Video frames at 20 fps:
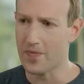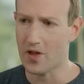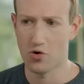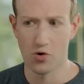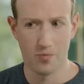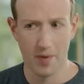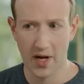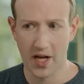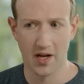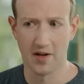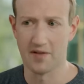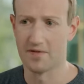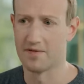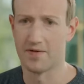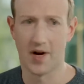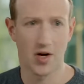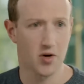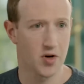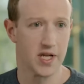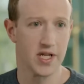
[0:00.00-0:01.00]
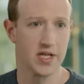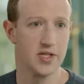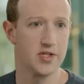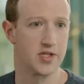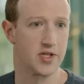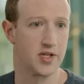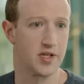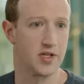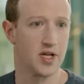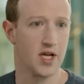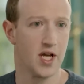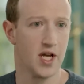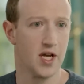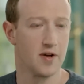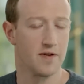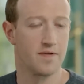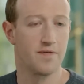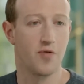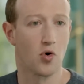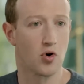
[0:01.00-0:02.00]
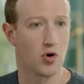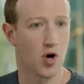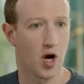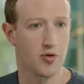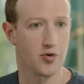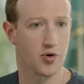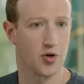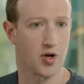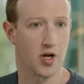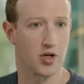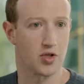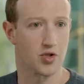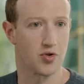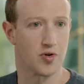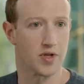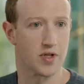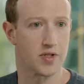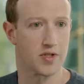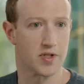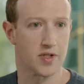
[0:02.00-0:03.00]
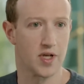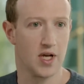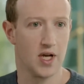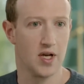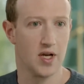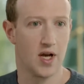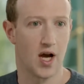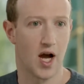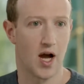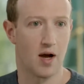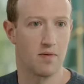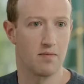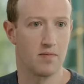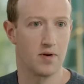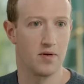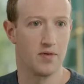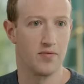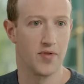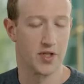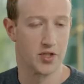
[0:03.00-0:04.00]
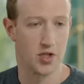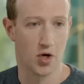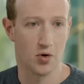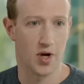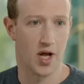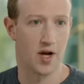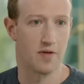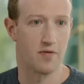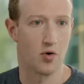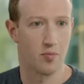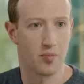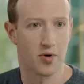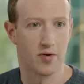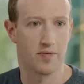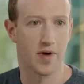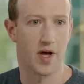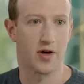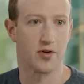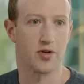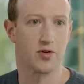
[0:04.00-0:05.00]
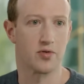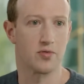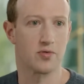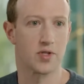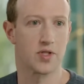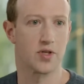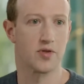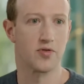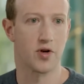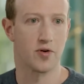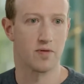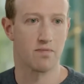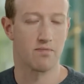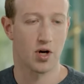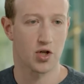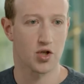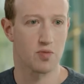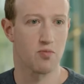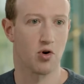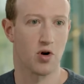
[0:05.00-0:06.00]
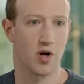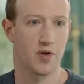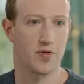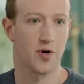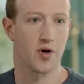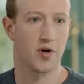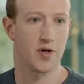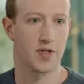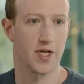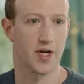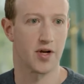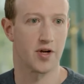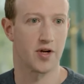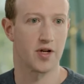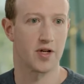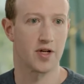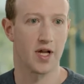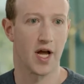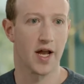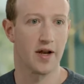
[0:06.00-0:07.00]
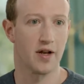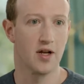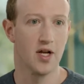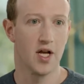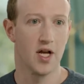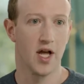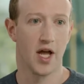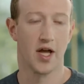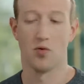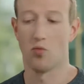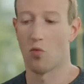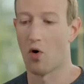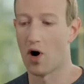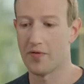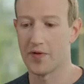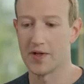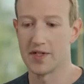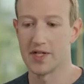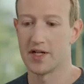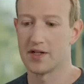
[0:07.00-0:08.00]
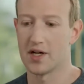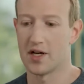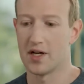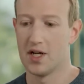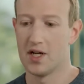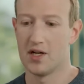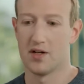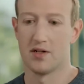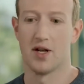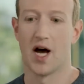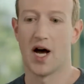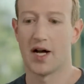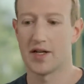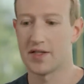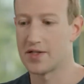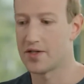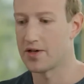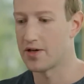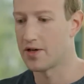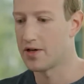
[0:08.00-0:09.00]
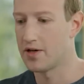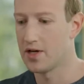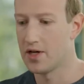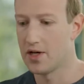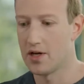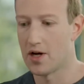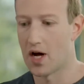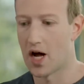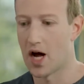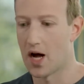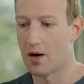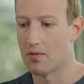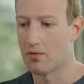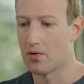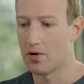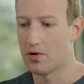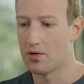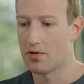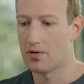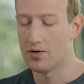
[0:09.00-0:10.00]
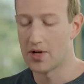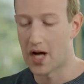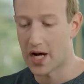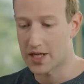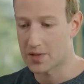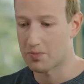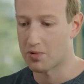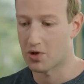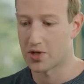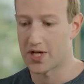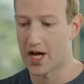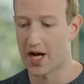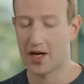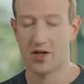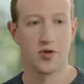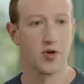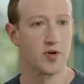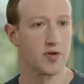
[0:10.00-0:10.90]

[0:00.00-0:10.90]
you're making it very easy for other countries that don't have open values and that are much more authoritarian and want the data not to protect